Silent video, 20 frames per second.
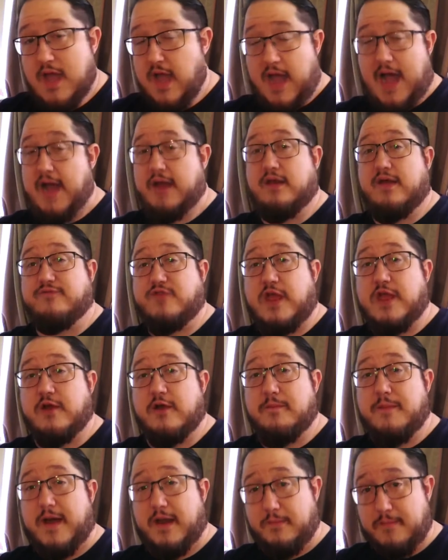I'd love to hear
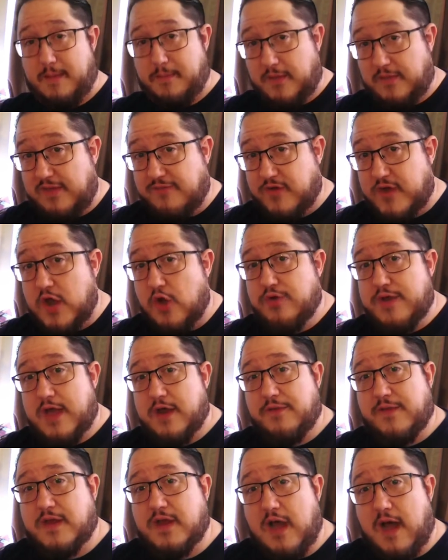about it. Maybe leave a note down
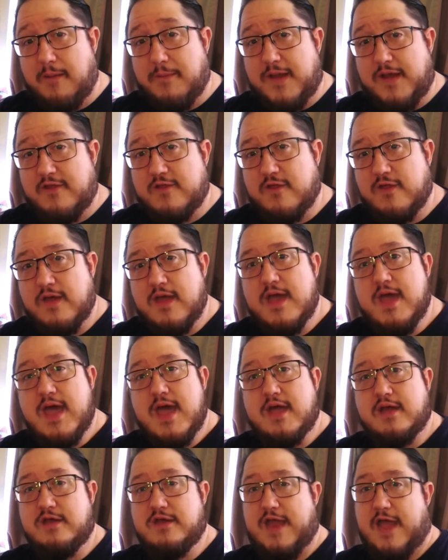in the comments
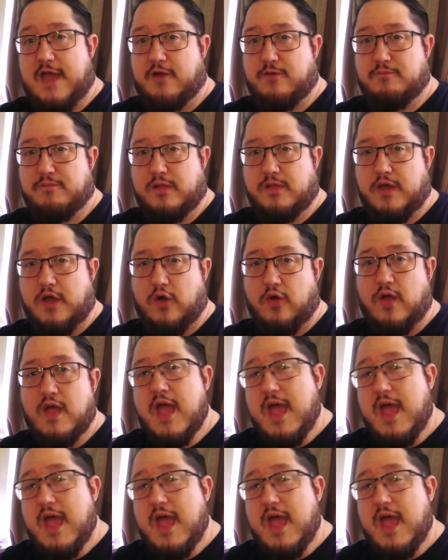down below.